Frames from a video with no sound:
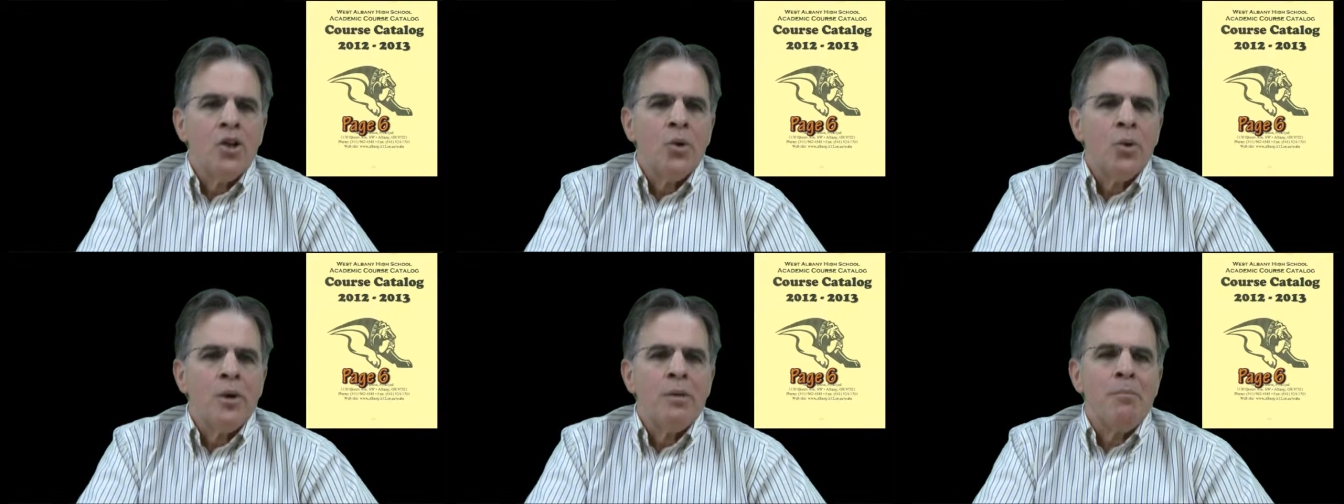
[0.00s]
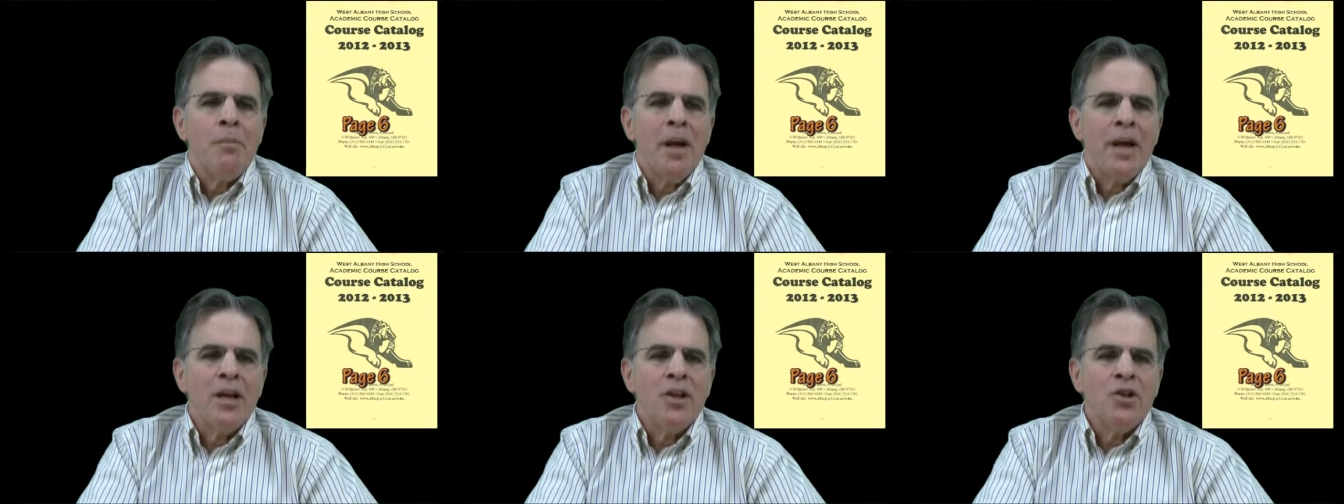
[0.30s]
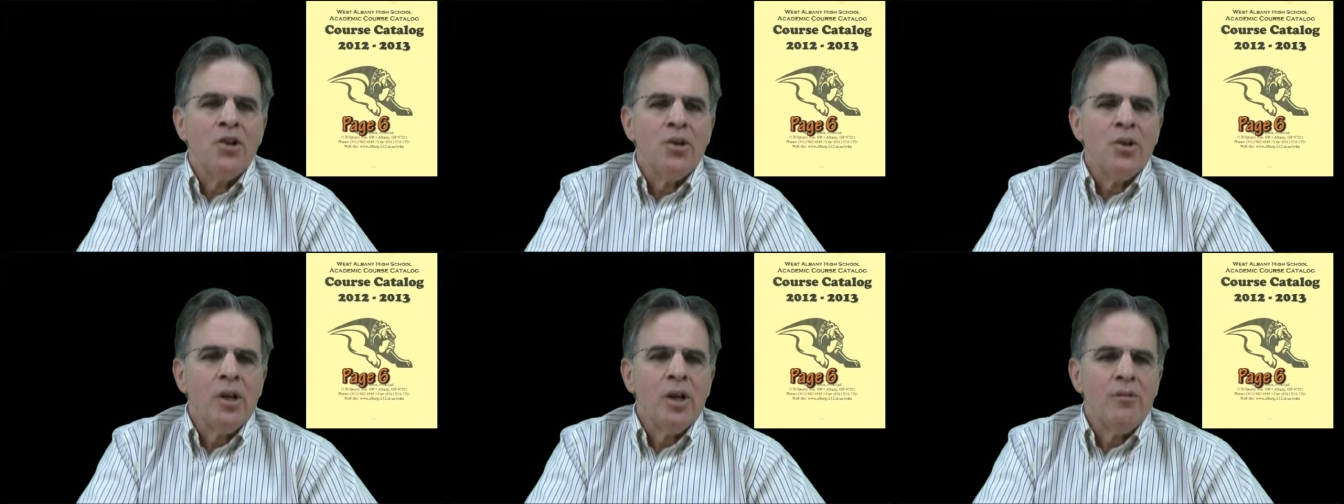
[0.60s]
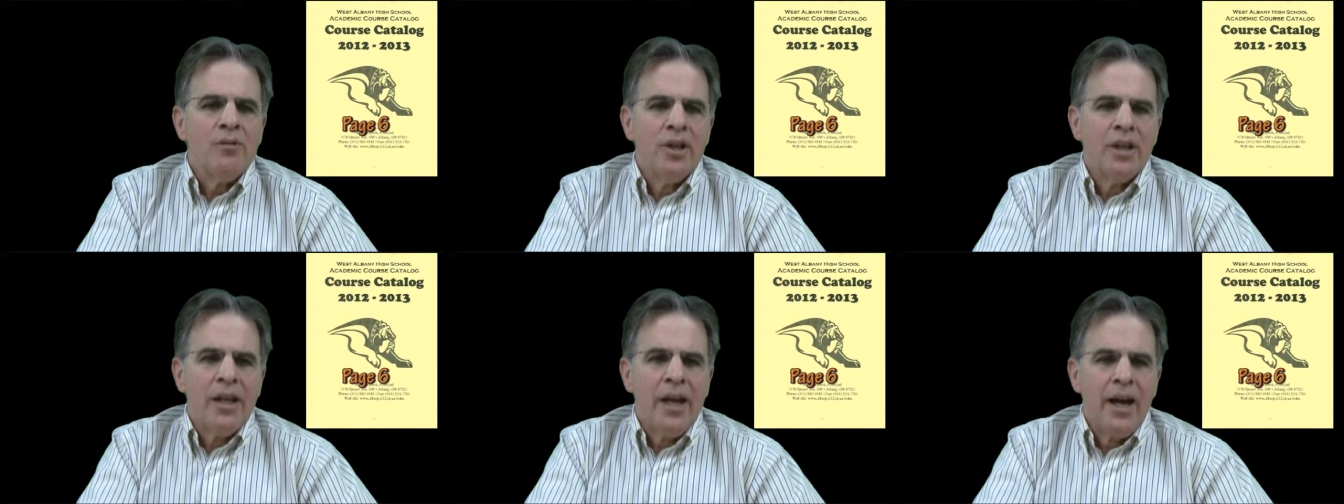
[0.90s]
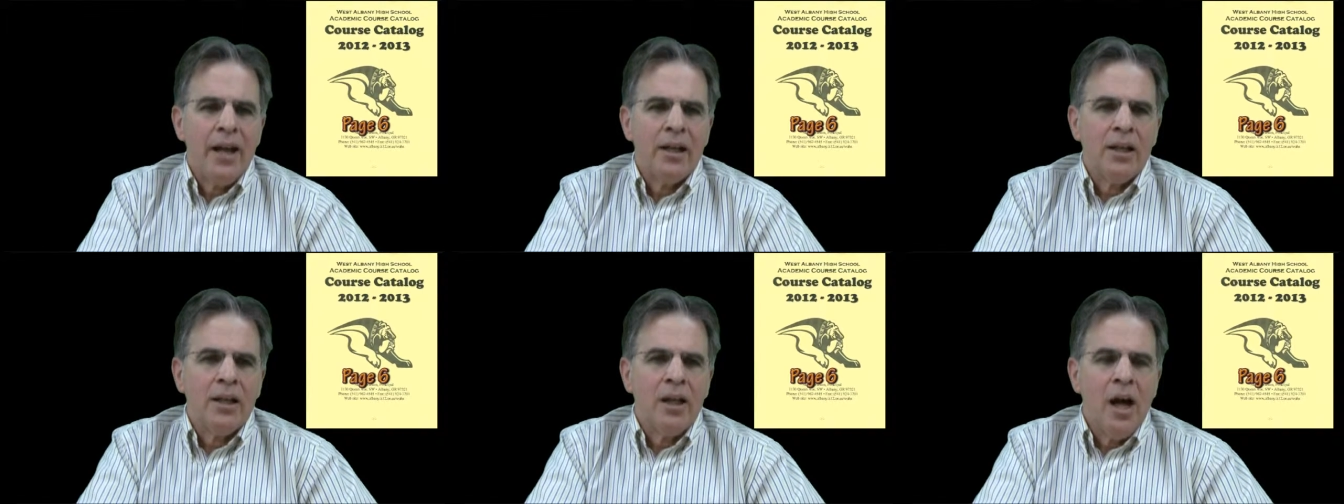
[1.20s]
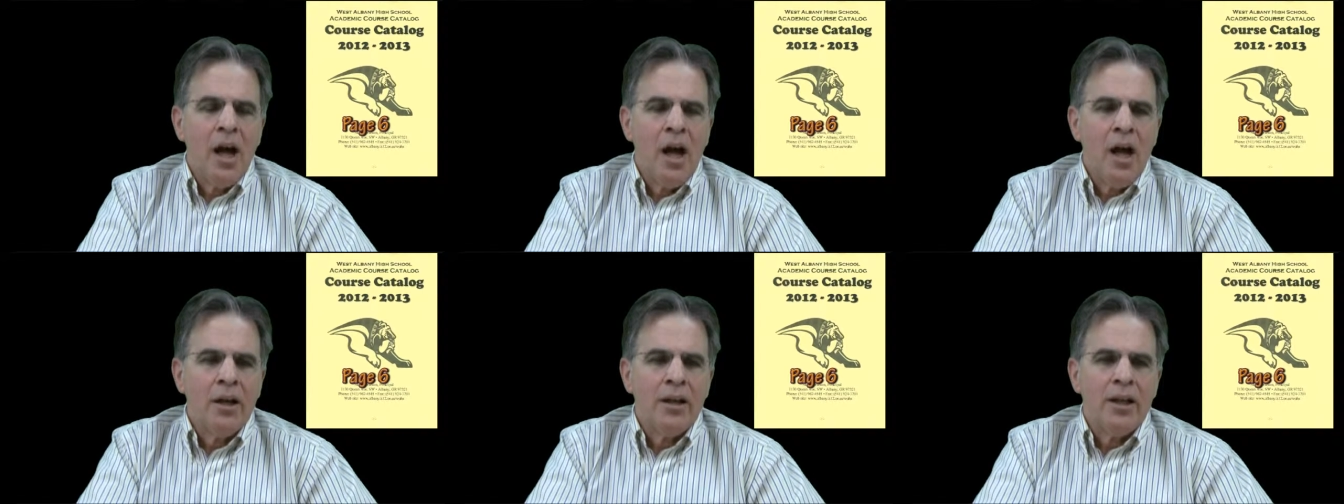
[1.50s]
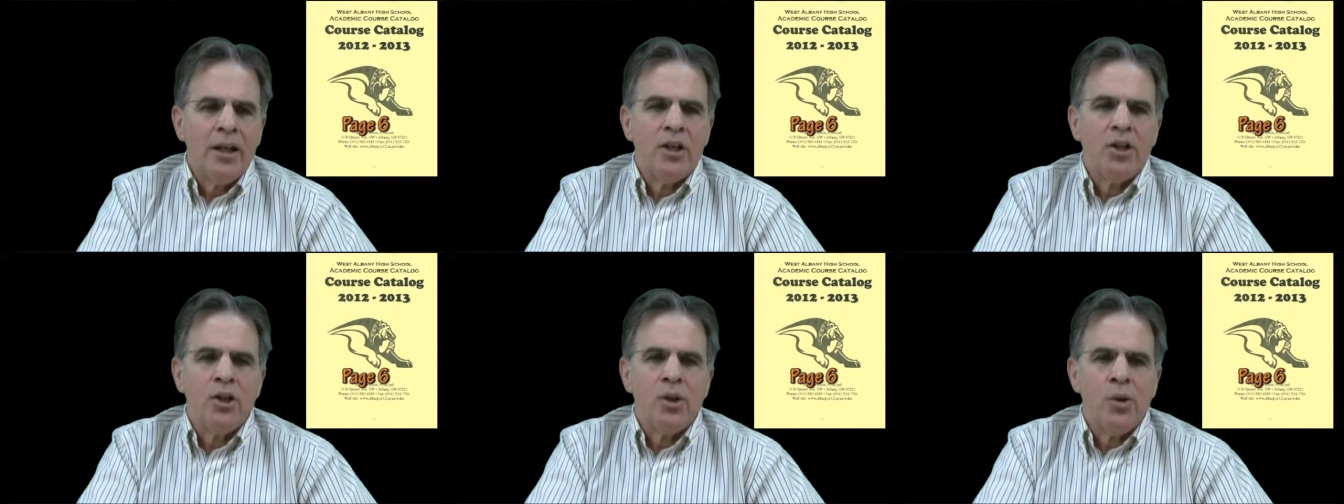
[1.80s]
The remainder of the catalog
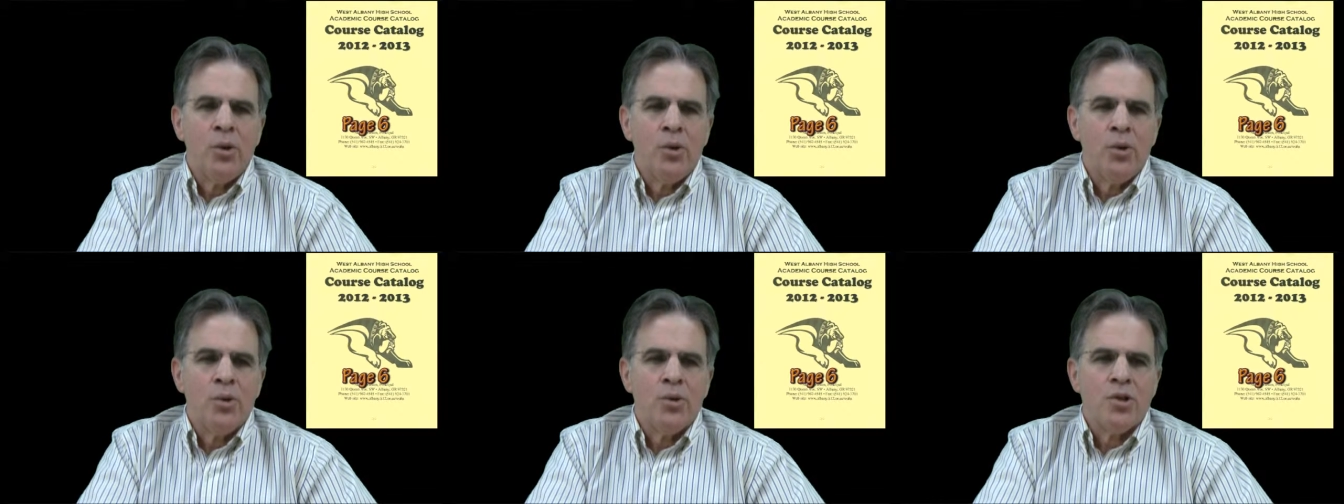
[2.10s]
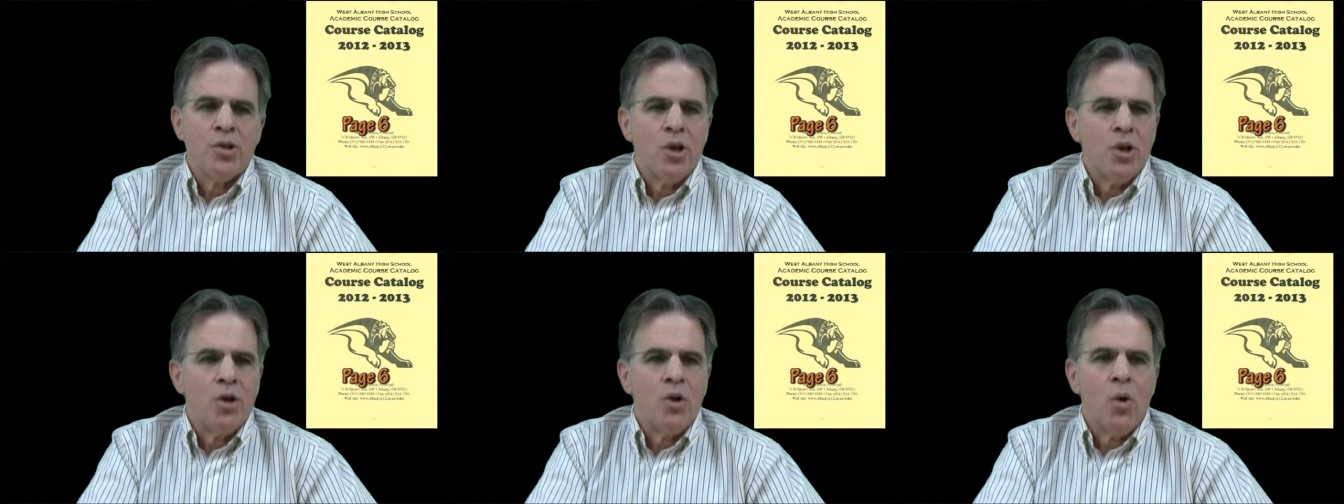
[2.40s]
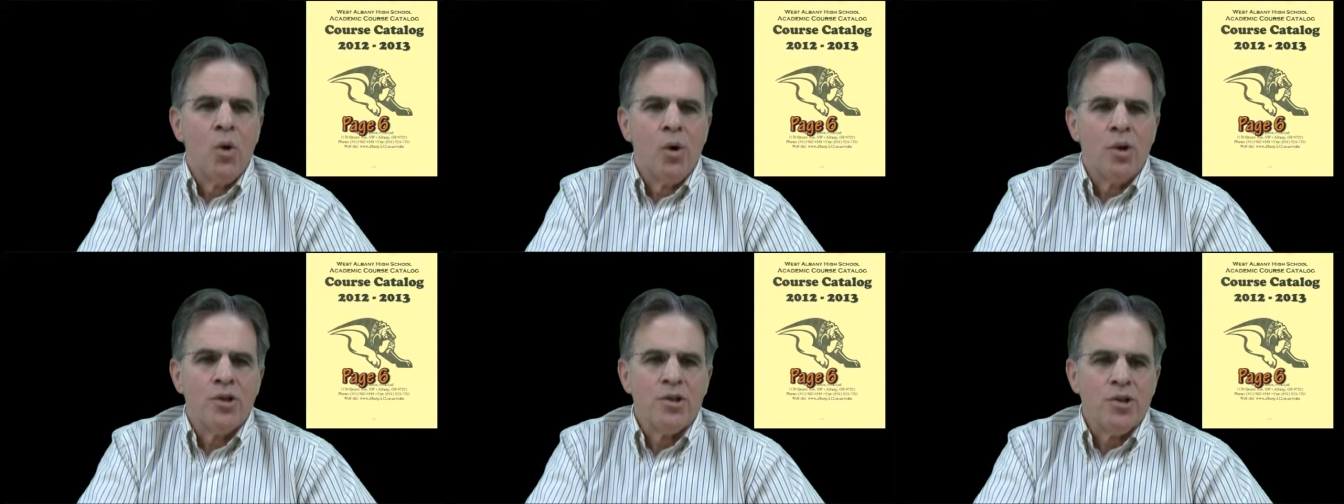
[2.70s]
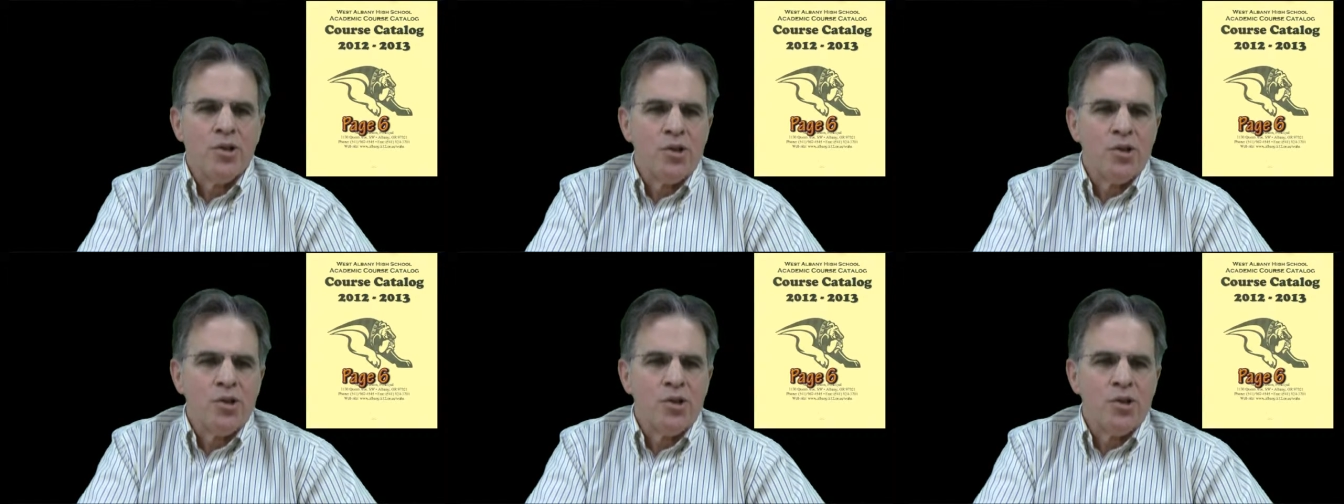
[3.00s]
includes course